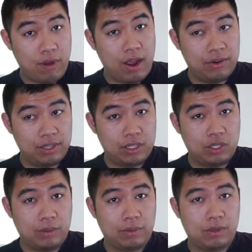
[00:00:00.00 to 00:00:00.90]
round in the
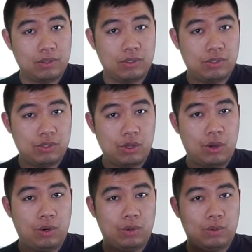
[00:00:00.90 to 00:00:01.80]
chamber.
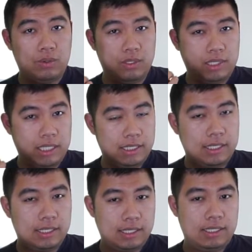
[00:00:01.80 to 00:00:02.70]
So does
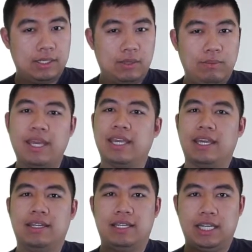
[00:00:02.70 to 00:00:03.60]
it still make
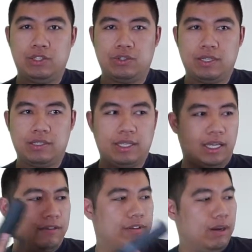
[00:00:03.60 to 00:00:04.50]
it dangerous? Like
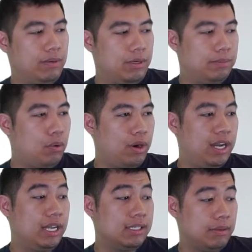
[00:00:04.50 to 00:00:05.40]
if I were to point
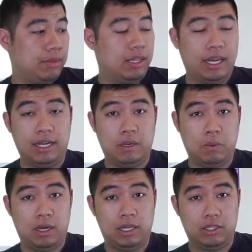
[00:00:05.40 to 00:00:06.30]
it at something that I didn't
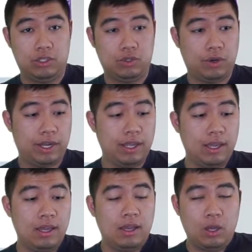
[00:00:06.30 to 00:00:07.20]
want to destroy,
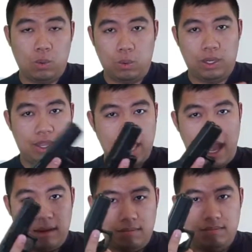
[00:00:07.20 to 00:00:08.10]
would
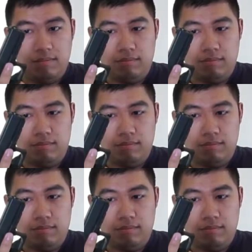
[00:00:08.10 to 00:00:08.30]
that